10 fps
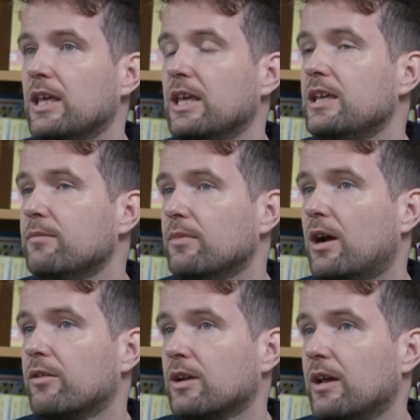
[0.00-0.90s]
In
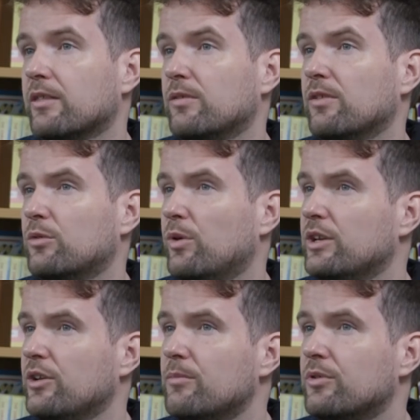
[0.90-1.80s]
our class, we've got quite
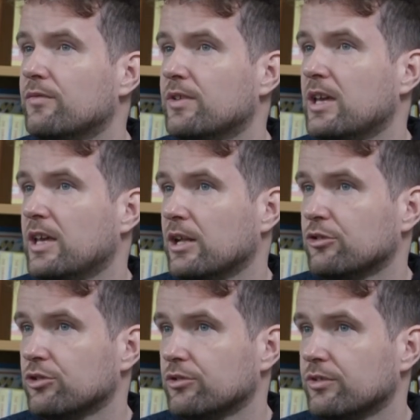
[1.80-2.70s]
a number of EAL
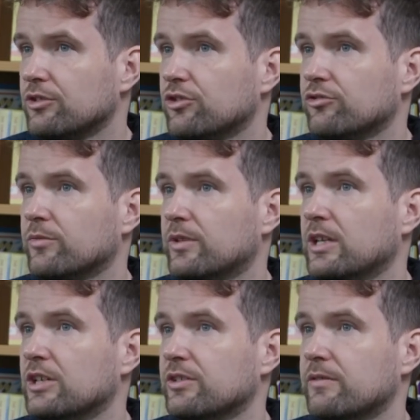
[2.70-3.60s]
children with
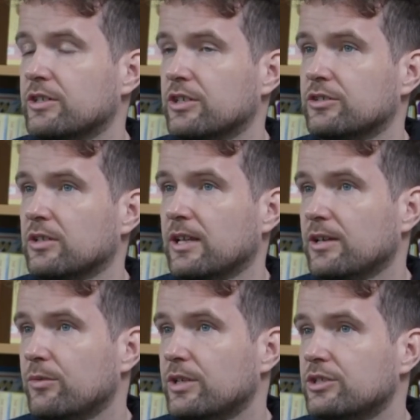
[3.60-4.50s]
English as an additional
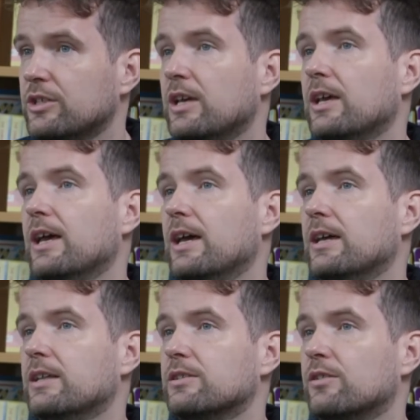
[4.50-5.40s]
language.
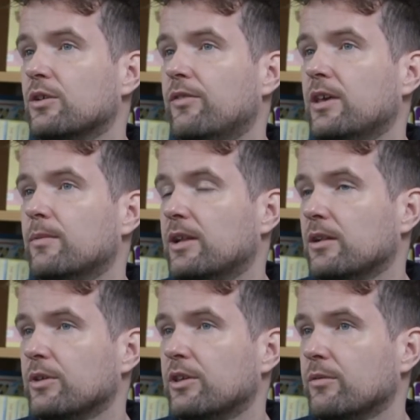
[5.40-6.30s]
And the good thing about
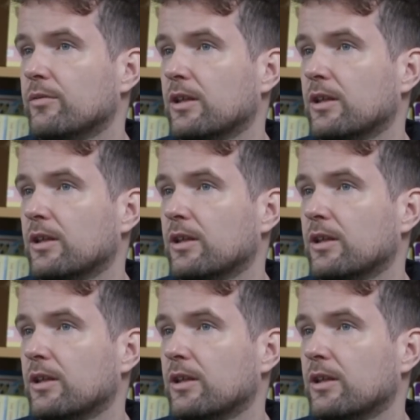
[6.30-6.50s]
LbQ is